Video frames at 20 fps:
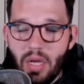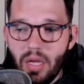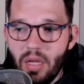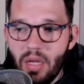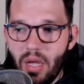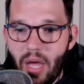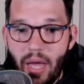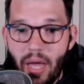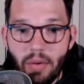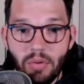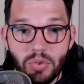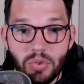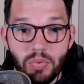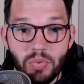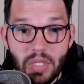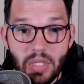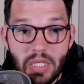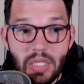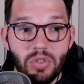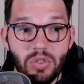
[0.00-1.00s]
I was
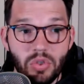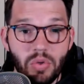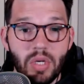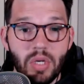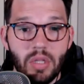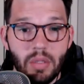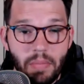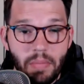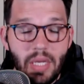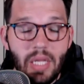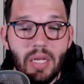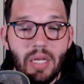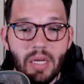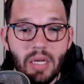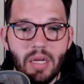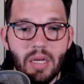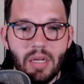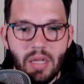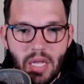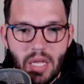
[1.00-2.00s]
really enjoying the
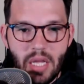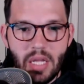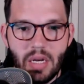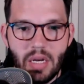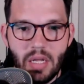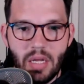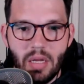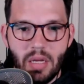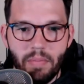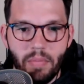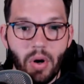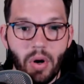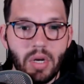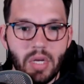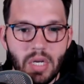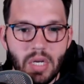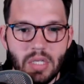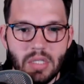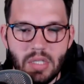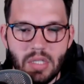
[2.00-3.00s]
media and
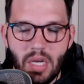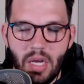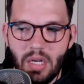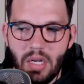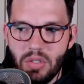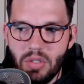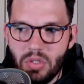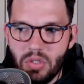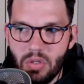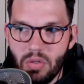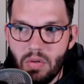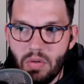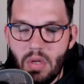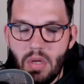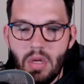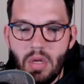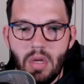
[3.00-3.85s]
marketing side. And so